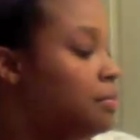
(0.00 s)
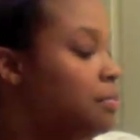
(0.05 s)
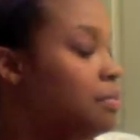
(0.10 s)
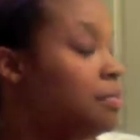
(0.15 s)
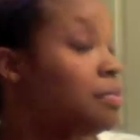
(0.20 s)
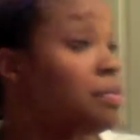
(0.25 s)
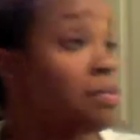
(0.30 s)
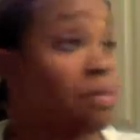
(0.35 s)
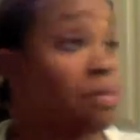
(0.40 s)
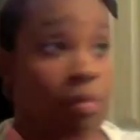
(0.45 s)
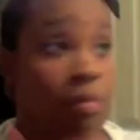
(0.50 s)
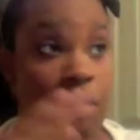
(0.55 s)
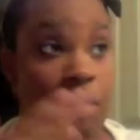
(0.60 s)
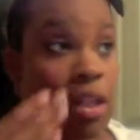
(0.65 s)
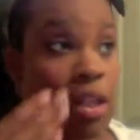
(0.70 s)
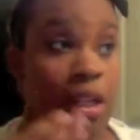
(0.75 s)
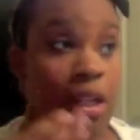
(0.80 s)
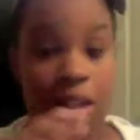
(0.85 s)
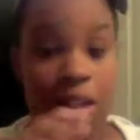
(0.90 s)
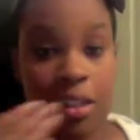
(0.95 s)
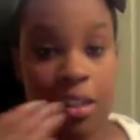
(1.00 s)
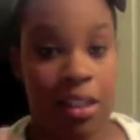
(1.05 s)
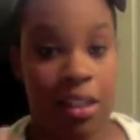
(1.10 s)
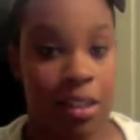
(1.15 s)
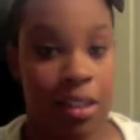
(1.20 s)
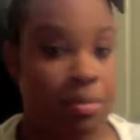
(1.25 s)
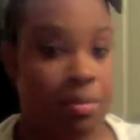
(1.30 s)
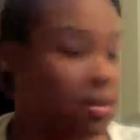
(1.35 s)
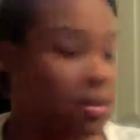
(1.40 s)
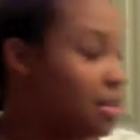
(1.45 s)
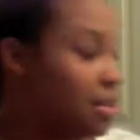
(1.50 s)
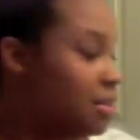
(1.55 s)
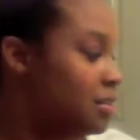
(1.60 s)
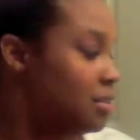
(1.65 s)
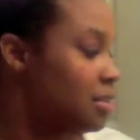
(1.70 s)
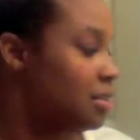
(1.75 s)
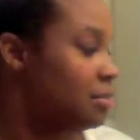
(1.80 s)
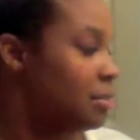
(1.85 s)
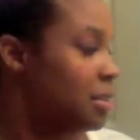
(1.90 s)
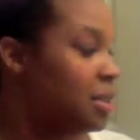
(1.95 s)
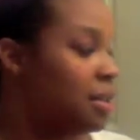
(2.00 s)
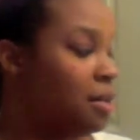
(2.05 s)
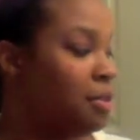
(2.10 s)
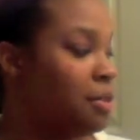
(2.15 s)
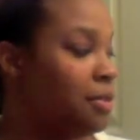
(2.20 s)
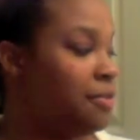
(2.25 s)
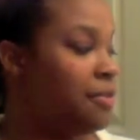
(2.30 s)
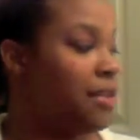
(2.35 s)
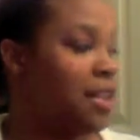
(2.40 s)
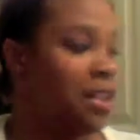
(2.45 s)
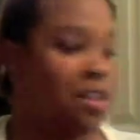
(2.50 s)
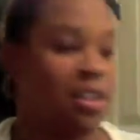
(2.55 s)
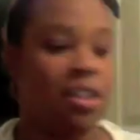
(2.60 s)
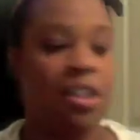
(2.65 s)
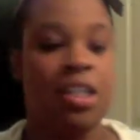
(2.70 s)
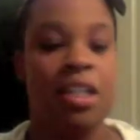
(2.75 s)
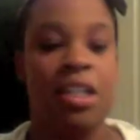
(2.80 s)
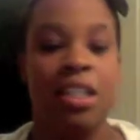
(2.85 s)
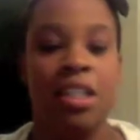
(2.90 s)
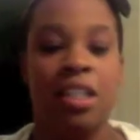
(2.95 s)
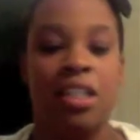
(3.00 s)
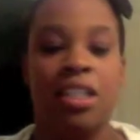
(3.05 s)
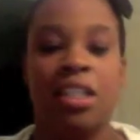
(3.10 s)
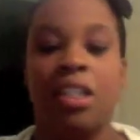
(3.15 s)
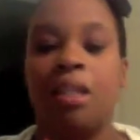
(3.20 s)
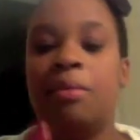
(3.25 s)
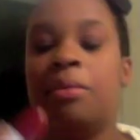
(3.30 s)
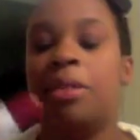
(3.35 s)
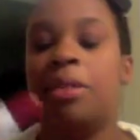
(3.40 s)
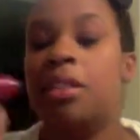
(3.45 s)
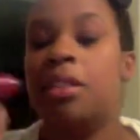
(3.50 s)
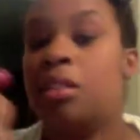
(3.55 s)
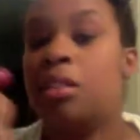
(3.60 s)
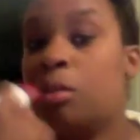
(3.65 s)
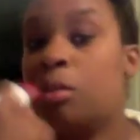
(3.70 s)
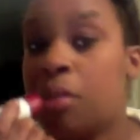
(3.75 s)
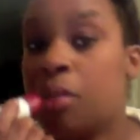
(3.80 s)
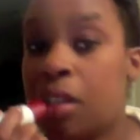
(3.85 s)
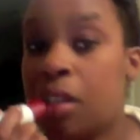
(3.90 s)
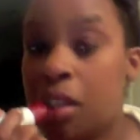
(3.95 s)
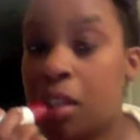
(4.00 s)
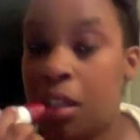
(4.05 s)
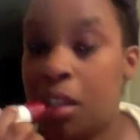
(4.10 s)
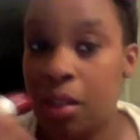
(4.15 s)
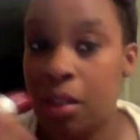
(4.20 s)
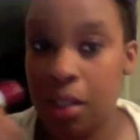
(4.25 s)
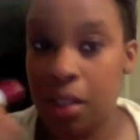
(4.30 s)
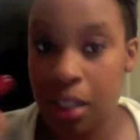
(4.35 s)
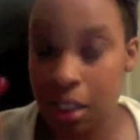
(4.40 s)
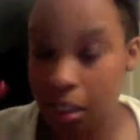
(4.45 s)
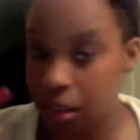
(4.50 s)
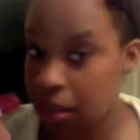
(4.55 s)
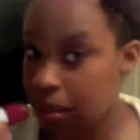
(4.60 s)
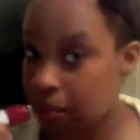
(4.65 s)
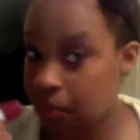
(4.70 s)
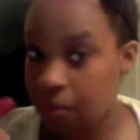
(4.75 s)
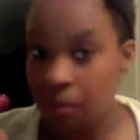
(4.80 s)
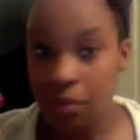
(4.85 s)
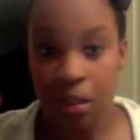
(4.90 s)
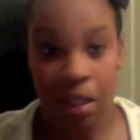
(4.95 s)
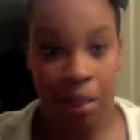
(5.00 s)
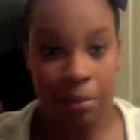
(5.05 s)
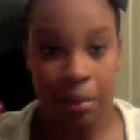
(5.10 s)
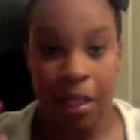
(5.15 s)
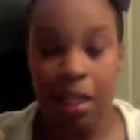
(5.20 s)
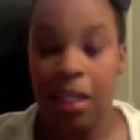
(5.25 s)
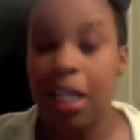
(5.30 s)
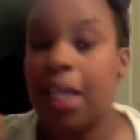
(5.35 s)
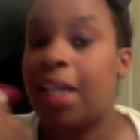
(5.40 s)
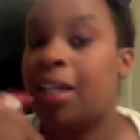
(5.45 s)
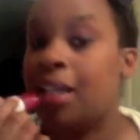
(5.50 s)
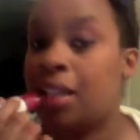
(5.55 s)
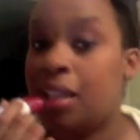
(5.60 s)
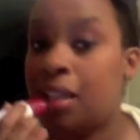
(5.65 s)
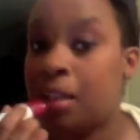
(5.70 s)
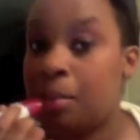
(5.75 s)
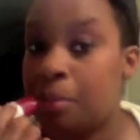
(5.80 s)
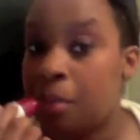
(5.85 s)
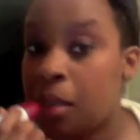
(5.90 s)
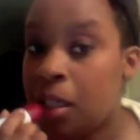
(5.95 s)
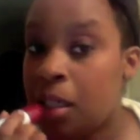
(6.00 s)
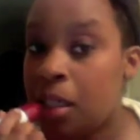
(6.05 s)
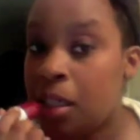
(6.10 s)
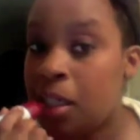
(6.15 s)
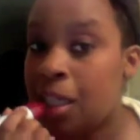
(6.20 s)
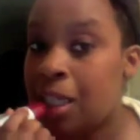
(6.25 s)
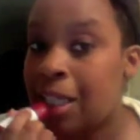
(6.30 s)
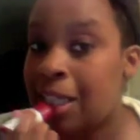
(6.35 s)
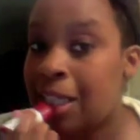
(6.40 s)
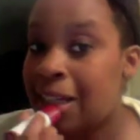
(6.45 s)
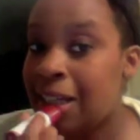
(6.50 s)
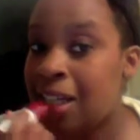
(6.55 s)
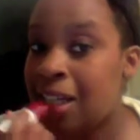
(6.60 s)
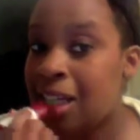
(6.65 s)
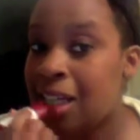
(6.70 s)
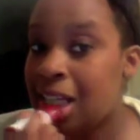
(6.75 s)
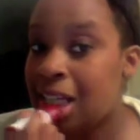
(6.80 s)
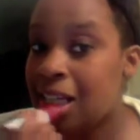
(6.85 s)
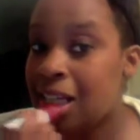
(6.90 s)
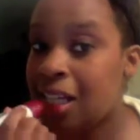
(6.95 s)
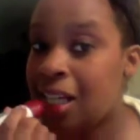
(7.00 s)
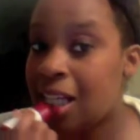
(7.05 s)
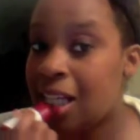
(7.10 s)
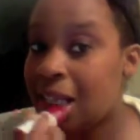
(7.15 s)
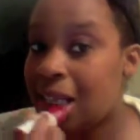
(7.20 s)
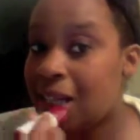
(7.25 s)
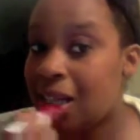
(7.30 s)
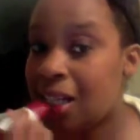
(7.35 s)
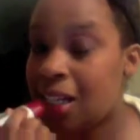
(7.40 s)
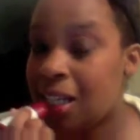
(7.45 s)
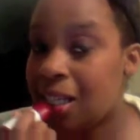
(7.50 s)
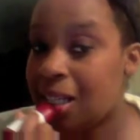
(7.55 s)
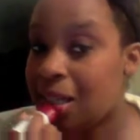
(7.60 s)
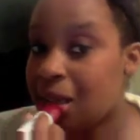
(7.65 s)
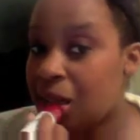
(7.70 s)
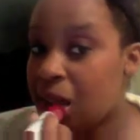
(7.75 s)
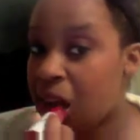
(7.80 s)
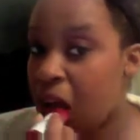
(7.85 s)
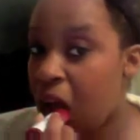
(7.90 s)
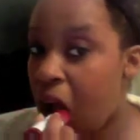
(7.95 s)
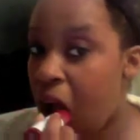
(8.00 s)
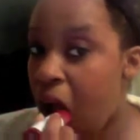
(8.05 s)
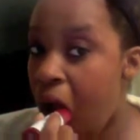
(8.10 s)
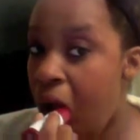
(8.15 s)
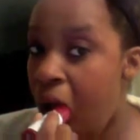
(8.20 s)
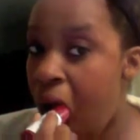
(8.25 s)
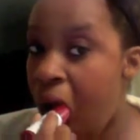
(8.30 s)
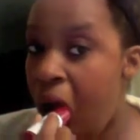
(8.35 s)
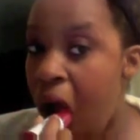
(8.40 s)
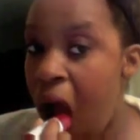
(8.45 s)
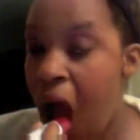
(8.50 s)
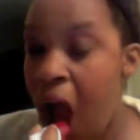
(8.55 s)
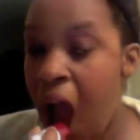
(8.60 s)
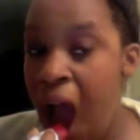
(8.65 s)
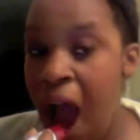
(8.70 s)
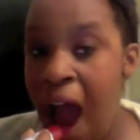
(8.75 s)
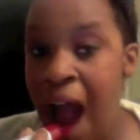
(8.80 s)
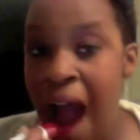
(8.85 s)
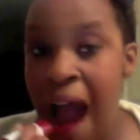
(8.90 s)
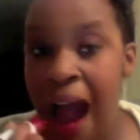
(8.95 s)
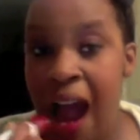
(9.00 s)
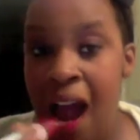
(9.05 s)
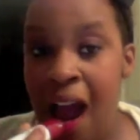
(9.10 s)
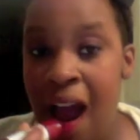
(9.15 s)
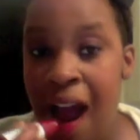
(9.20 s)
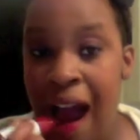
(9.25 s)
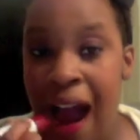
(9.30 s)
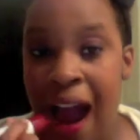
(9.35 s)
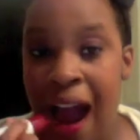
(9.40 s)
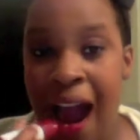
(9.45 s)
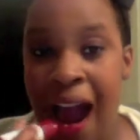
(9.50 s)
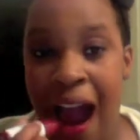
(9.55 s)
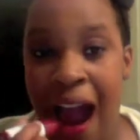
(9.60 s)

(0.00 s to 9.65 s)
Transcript: Then we're going to do our lip. Now, the lip is also going to be done with Fair Chubby, so we're going to go ahead. I'm not lining them. Do our lip.